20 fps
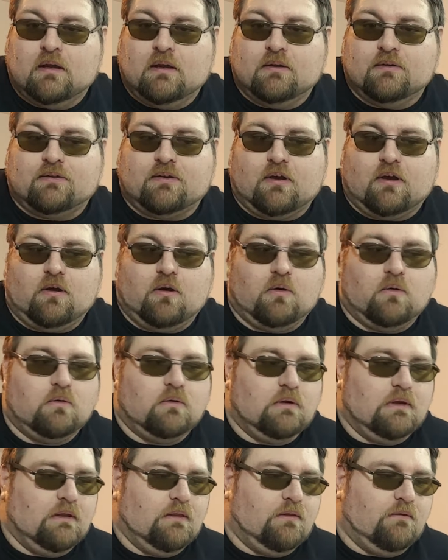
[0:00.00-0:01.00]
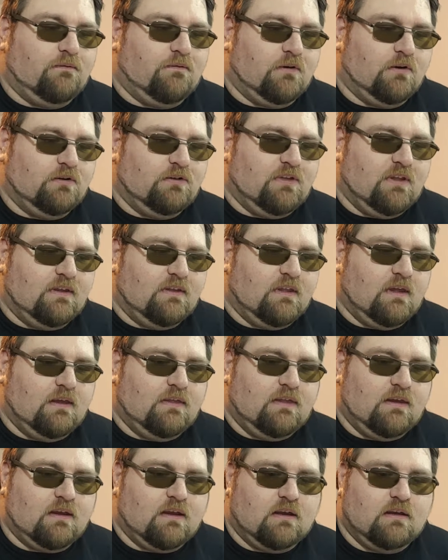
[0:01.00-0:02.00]
So the first thing that I
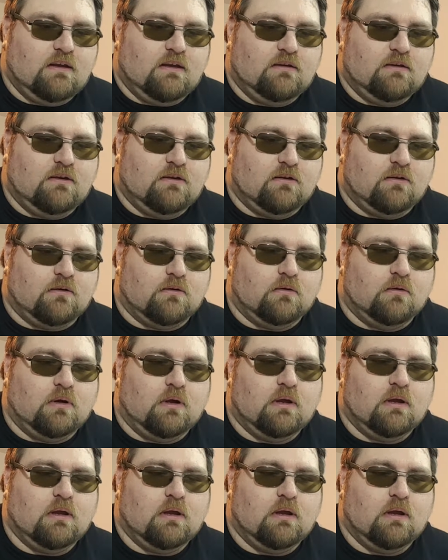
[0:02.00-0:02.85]
think I need to do